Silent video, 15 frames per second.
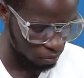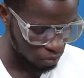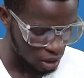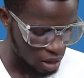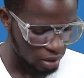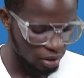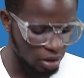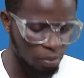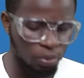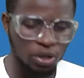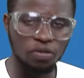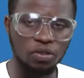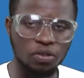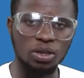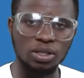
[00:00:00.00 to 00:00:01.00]
from the
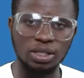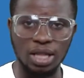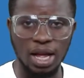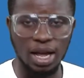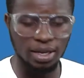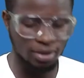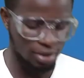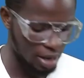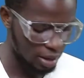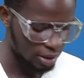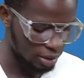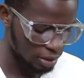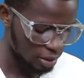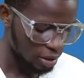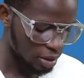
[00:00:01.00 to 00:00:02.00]
previous slide
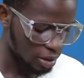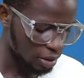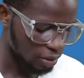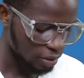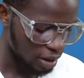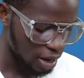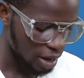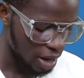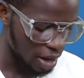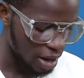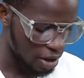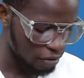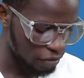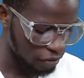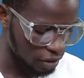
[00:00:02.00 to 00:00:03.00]
that
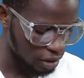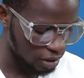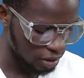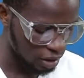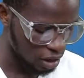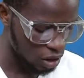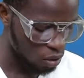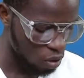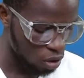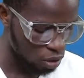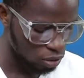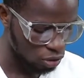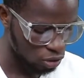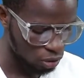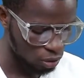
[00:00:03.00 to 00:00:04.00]
F is
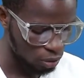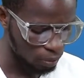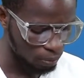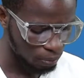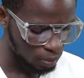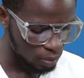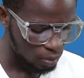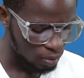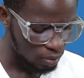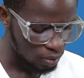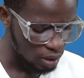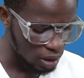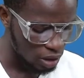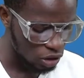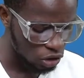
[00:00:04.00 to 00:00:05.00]
equal to
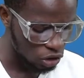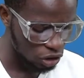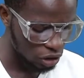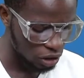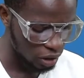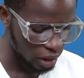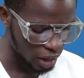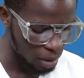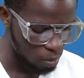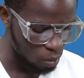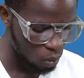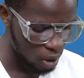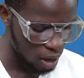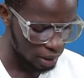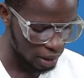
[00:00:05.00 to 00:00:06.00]
G
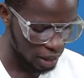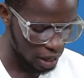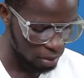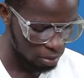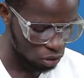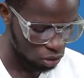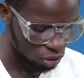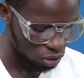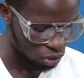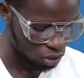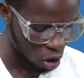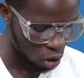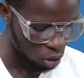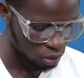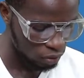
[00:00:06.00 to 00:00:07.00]
m1
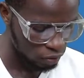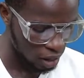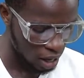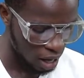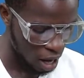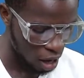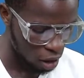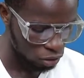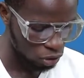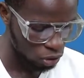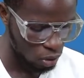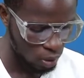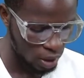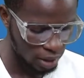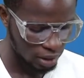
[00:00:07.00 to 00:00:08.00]
m2 all over r
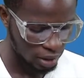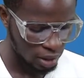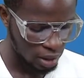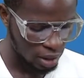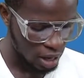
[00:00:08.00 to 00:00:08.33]
squared,